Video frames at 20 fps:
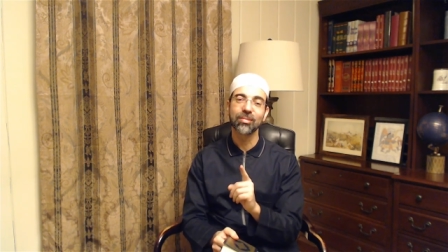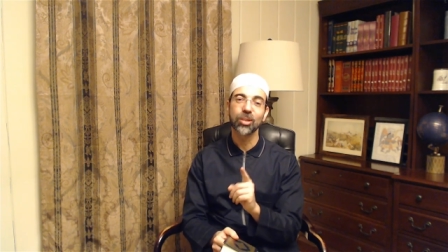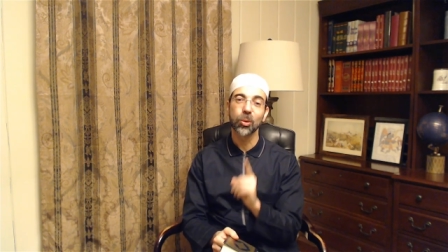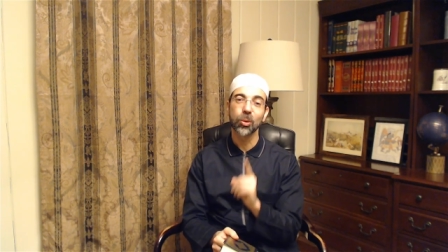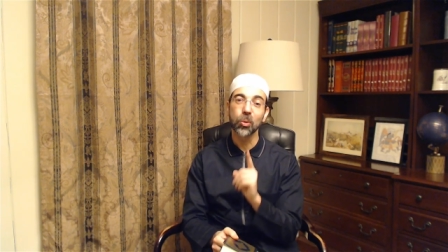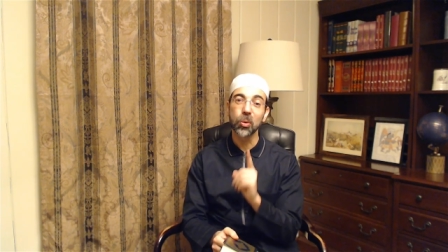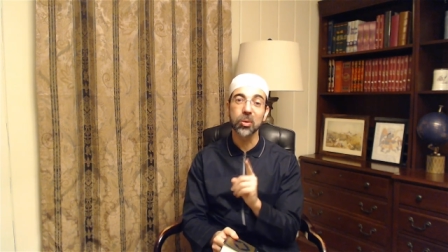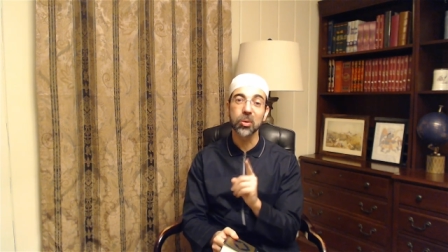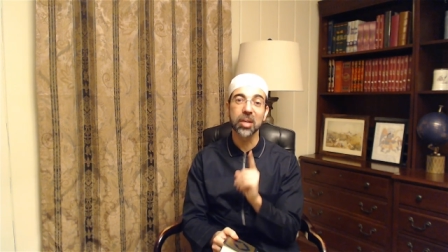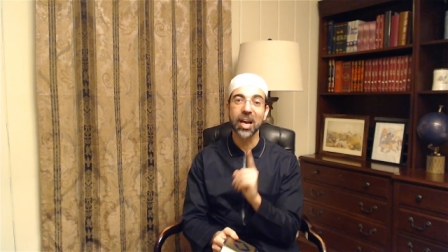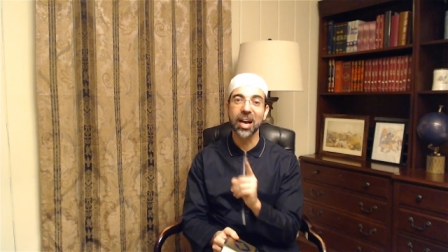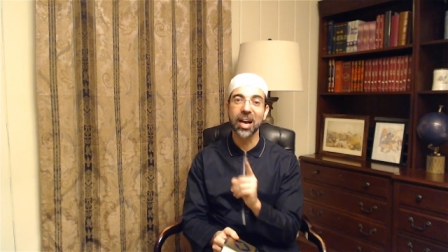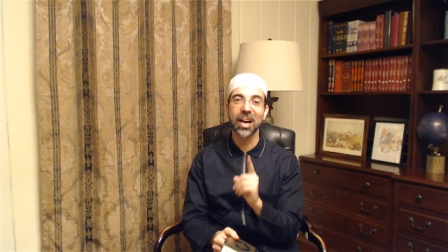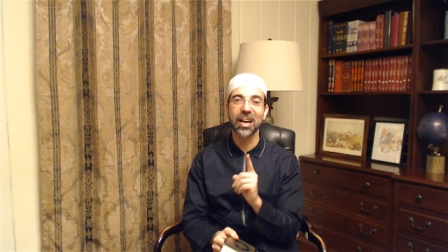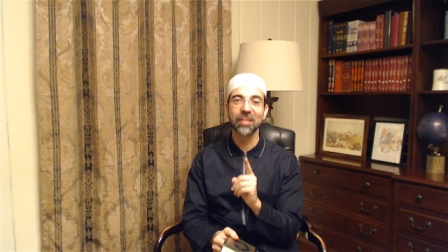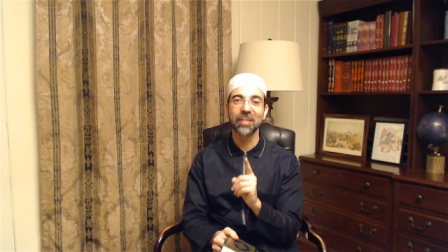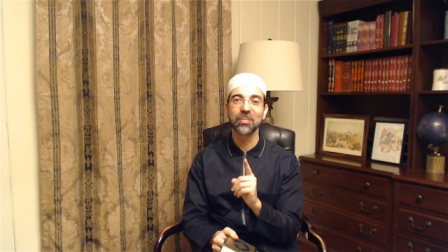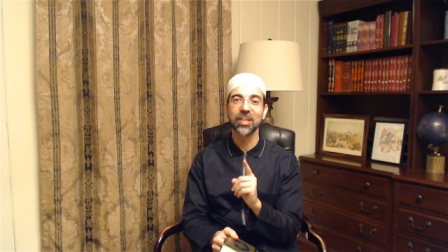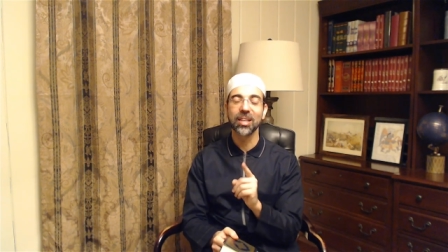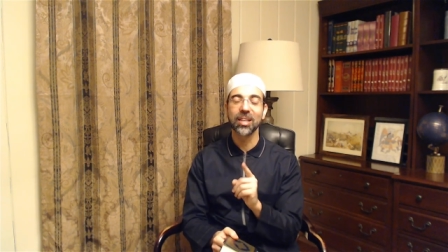
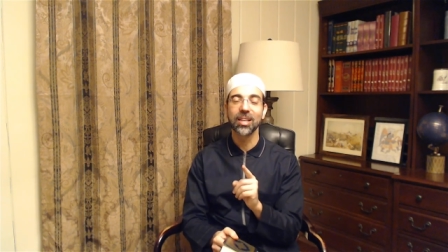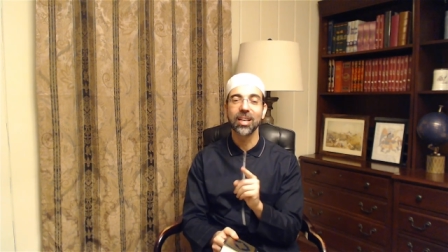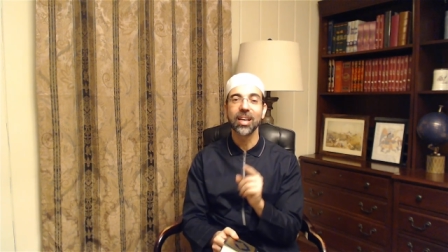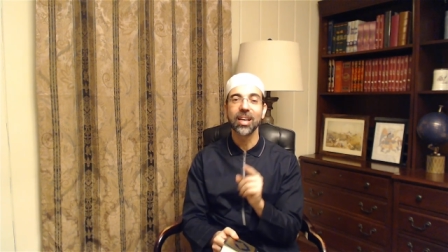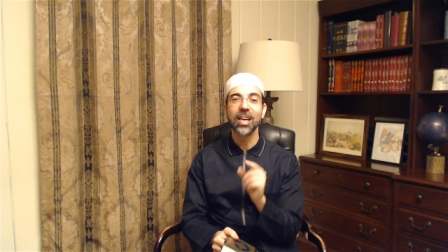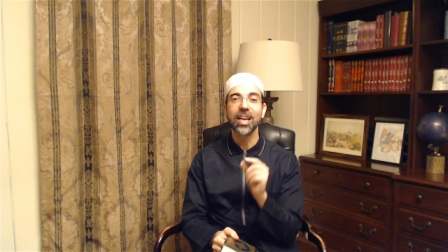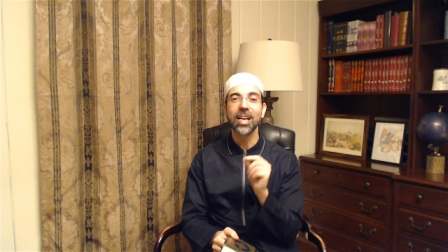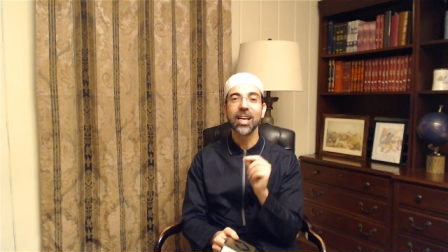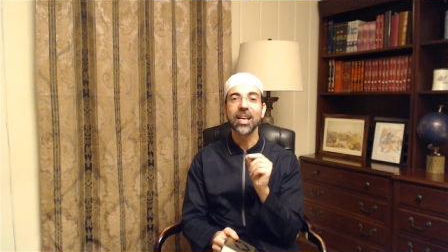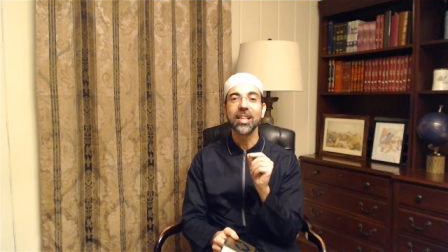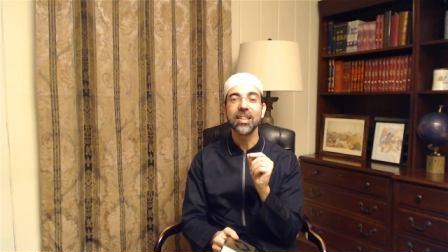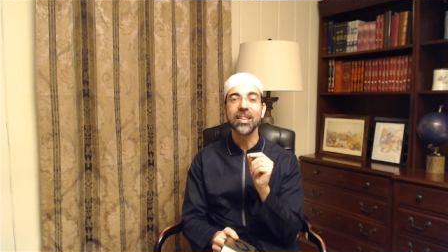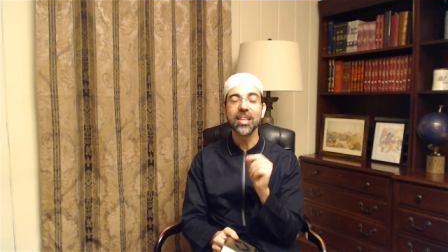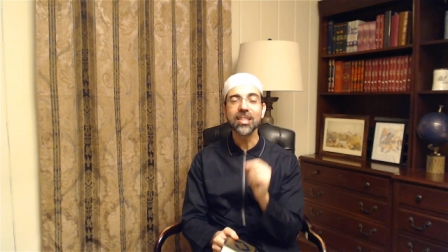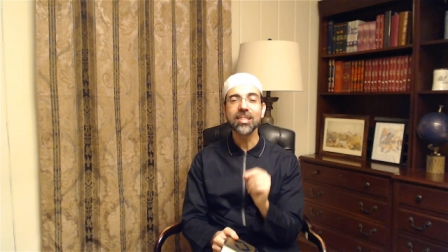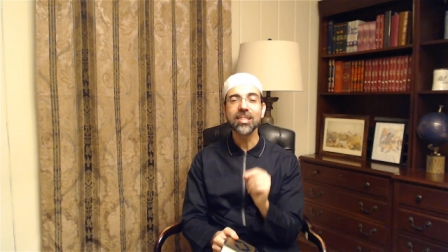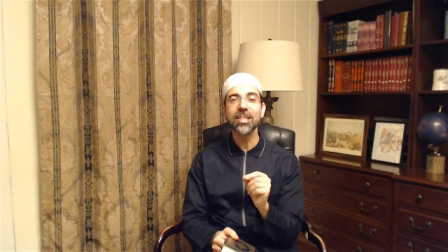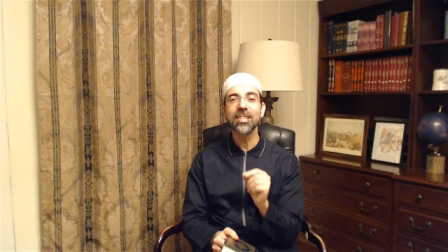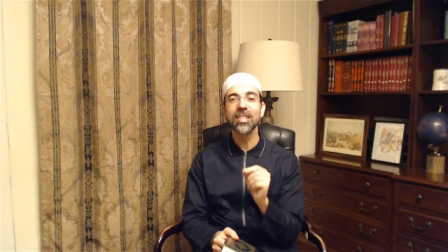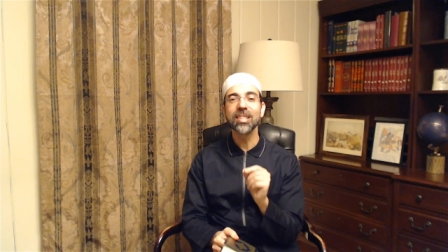Quran.
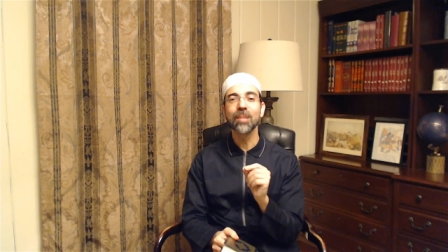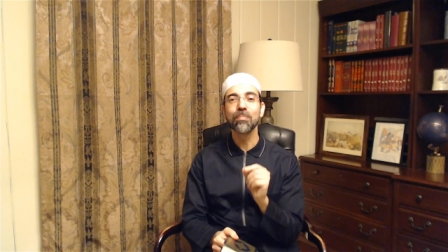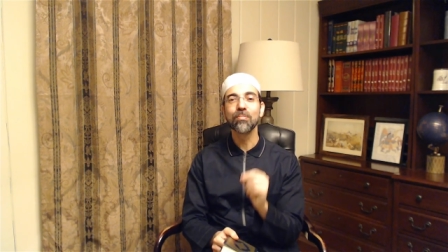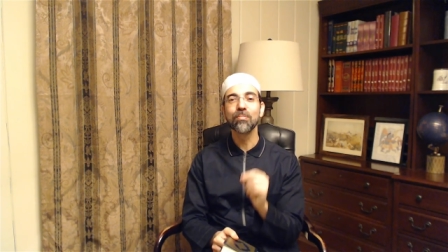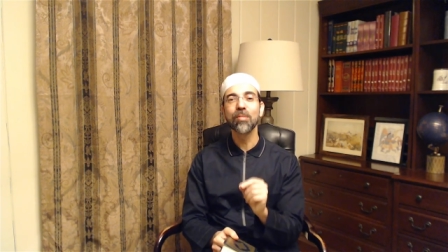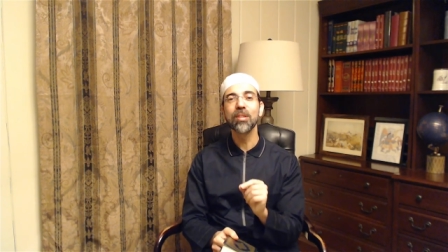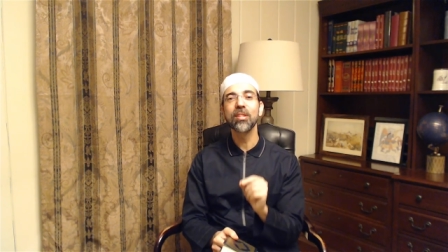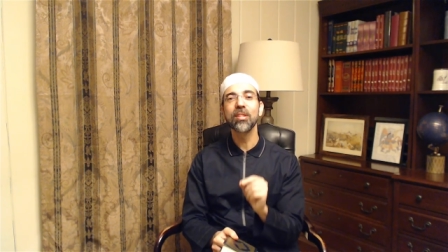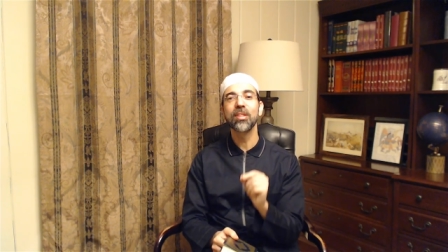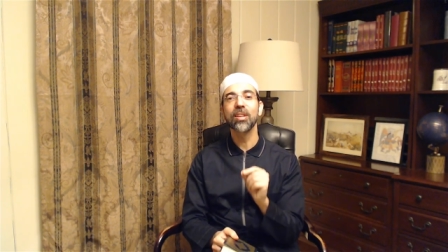This is a month